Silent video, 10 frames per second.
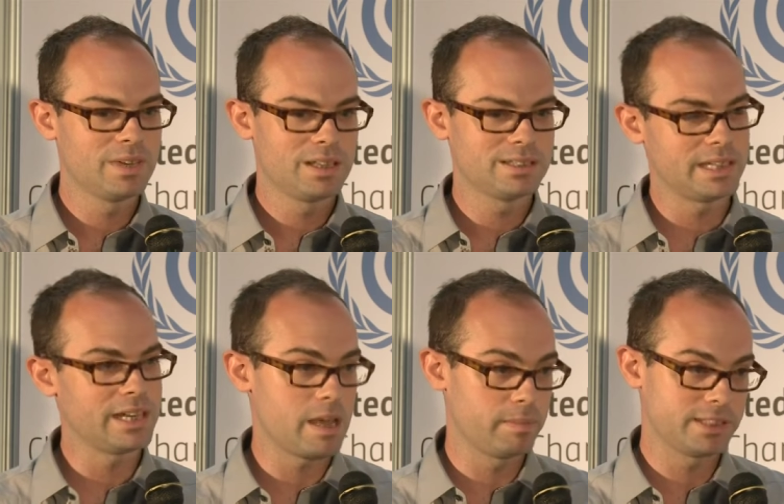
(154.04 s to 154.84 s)

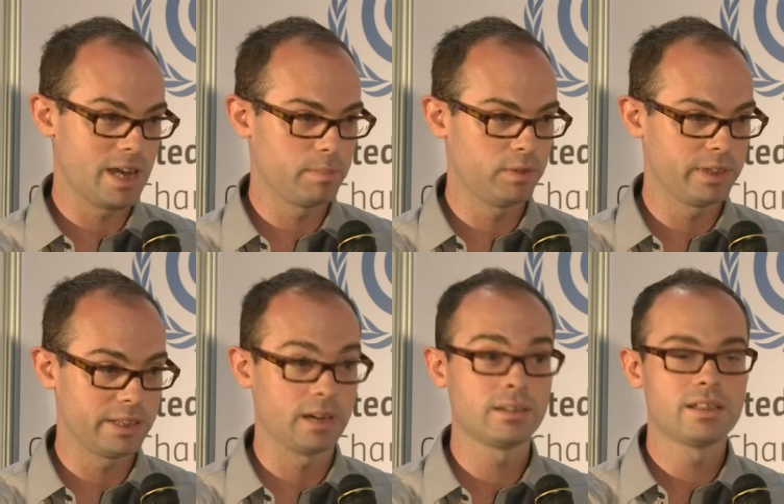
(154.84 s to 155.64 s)
CDM is not moving
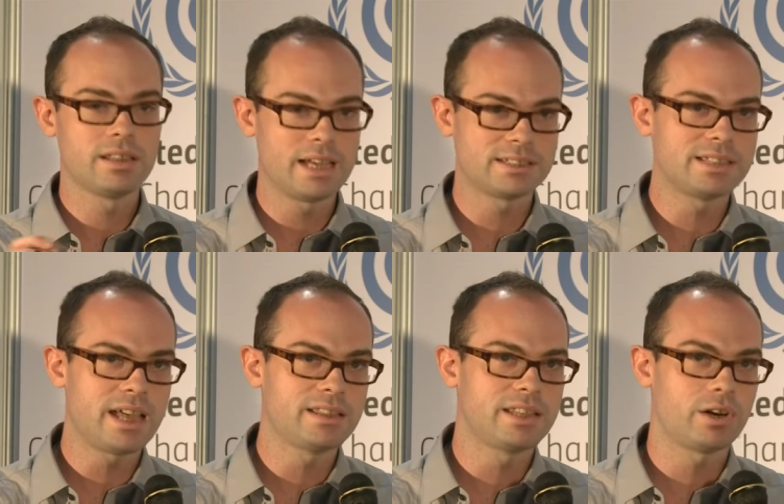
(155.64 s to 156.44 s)
there. That
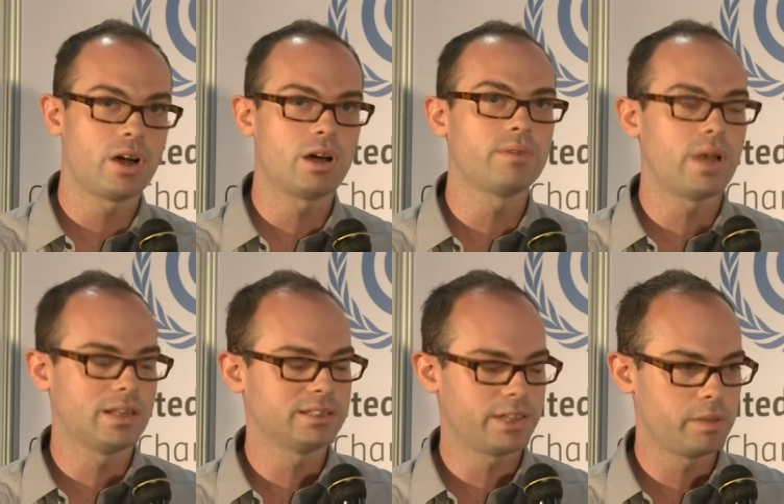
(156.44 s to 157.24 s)
said, there are
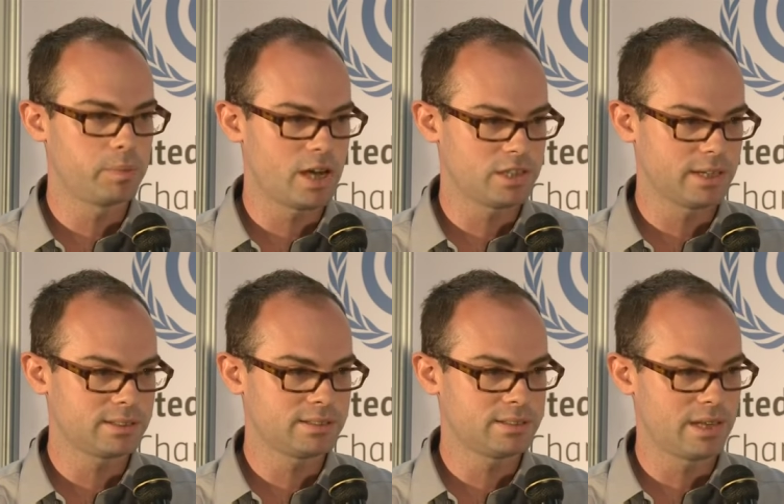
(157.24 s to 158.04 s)
voluntary
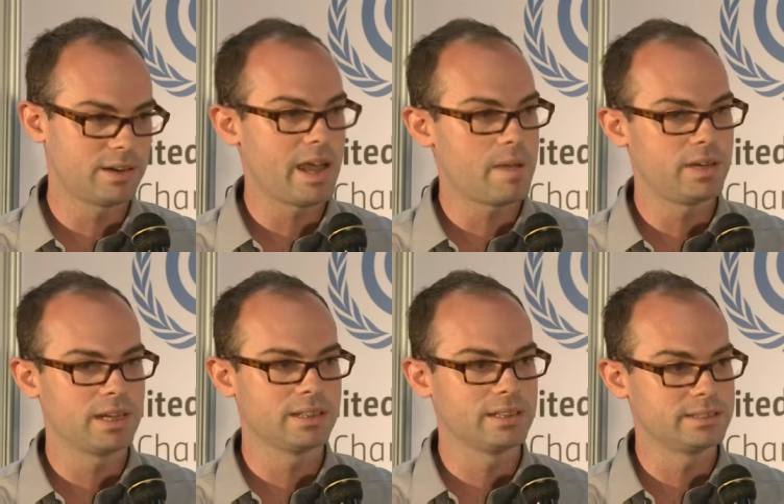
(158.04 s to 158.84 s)
projects that are
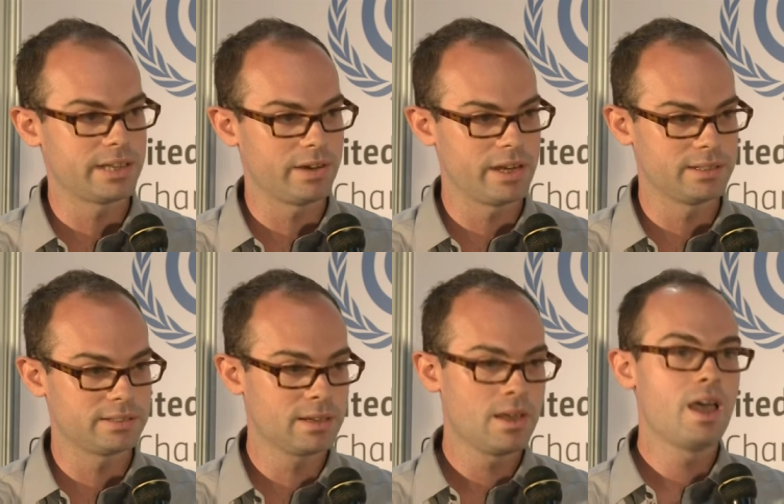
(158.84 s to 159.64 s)
happening in these
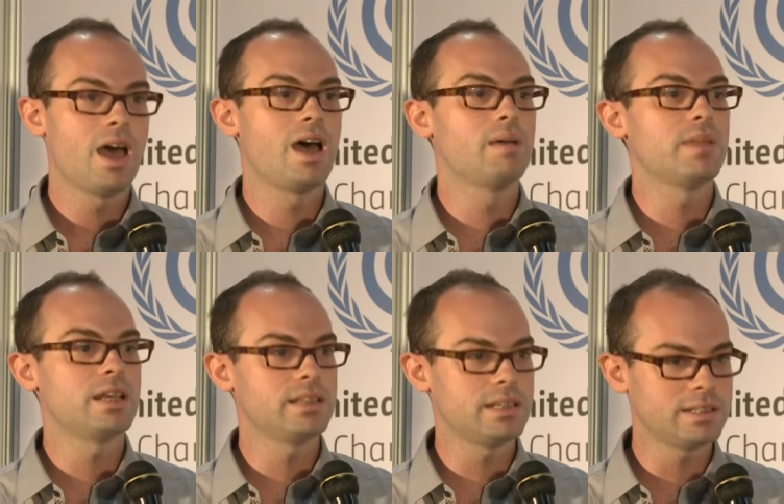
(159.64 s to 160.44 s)
areas,
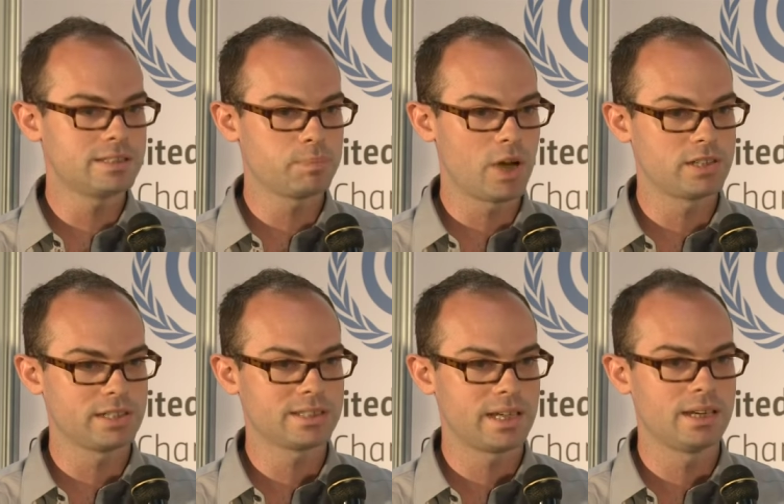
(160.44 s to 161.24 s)
and these
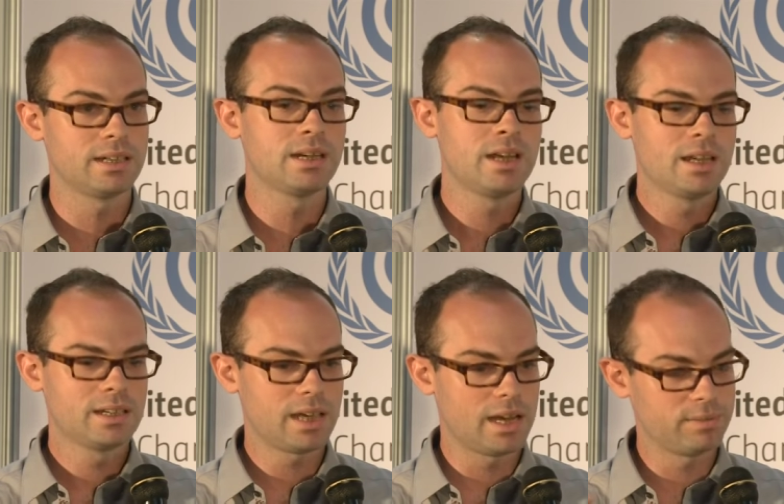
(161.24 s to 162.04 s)
projects can
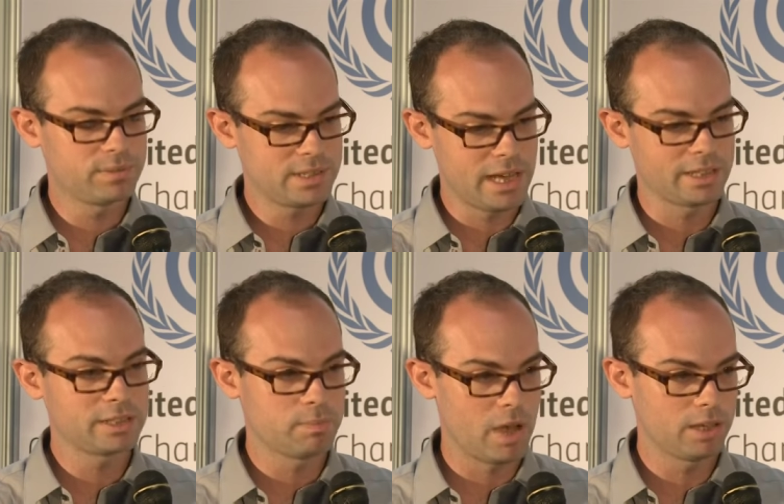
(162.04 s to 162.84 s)
kind of take
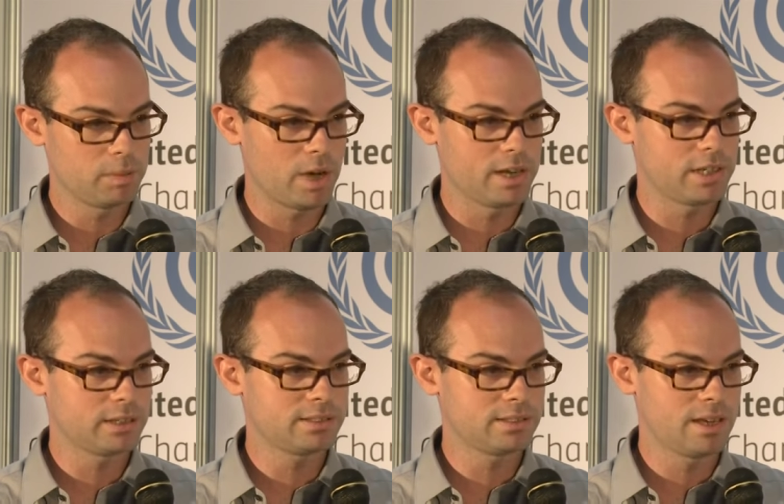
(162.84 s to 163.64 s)
smaller
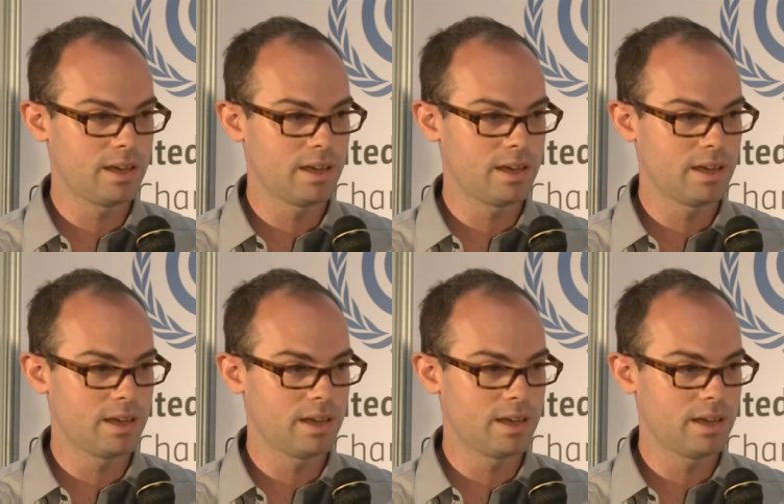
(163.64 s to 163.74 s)
projects